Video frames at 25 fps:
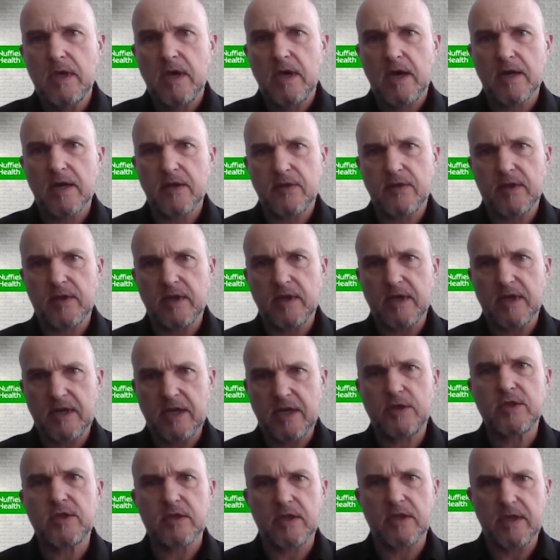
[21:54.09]
And I think
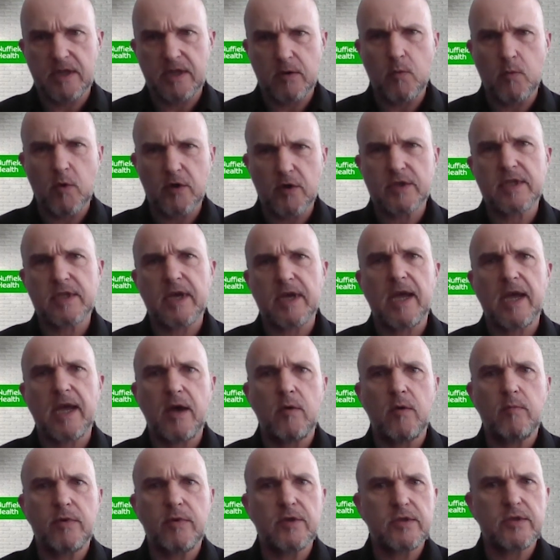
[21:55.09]
initially there was that
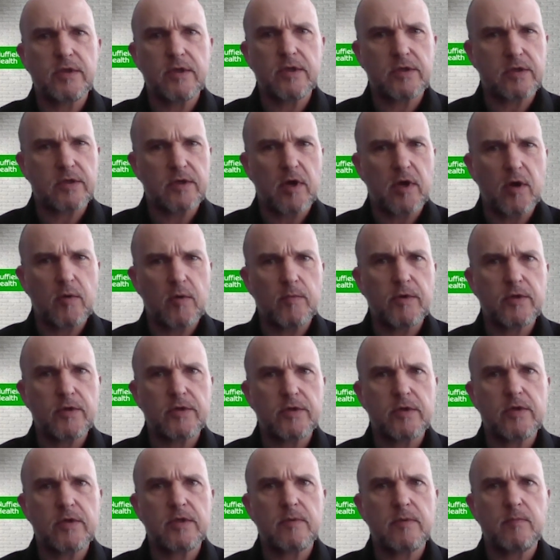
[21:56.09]
helplessness and
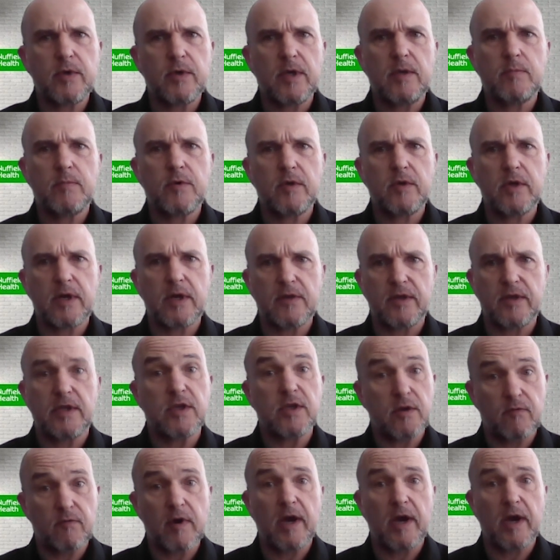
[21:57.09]
hopelessness in people. And I think you're
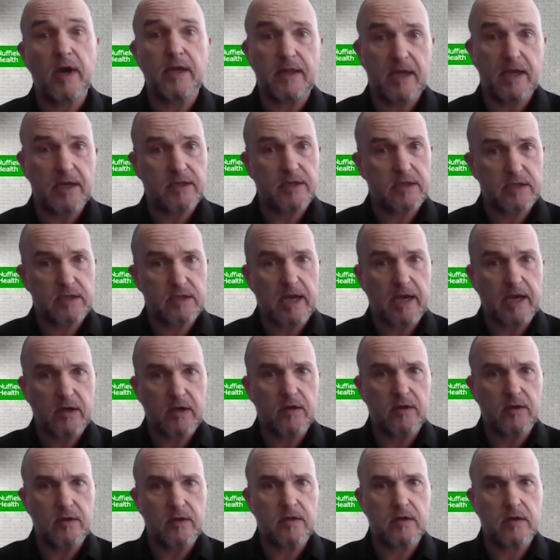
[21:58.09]
right, that
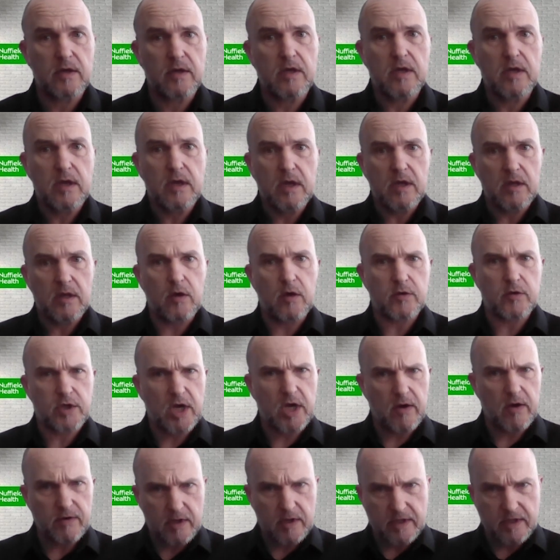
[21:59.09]
second
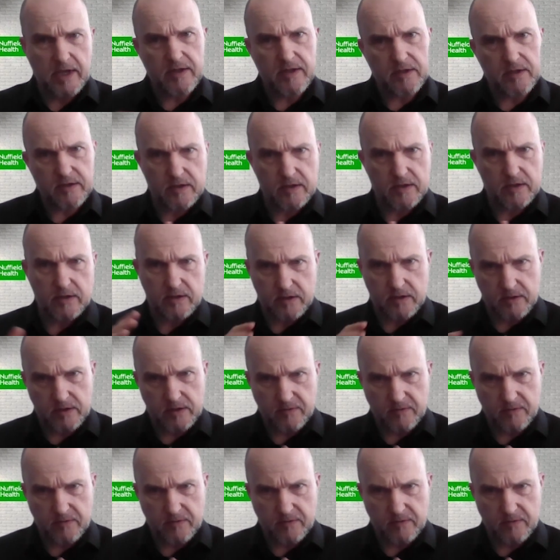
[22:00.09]
lockdown and then the